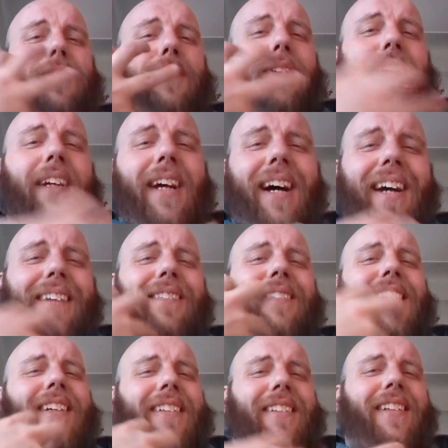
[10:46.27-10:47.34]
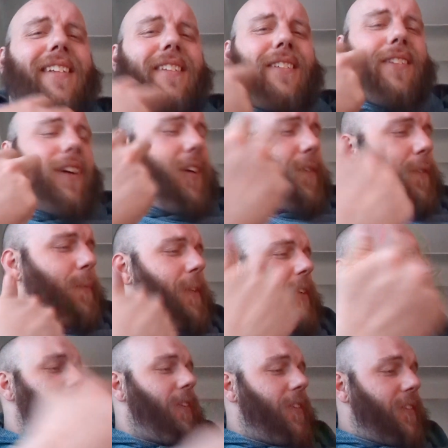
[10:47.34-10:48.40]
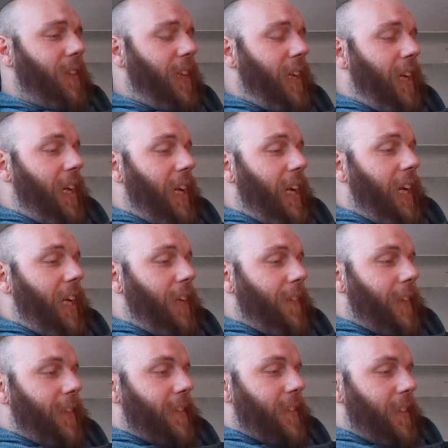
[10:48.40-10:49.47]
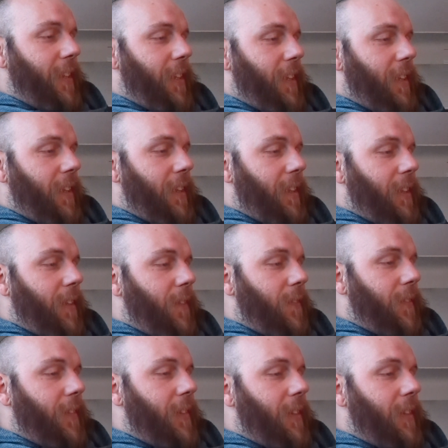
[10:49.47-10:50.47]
So like I said, it's hard for me to judge. Anyways, um,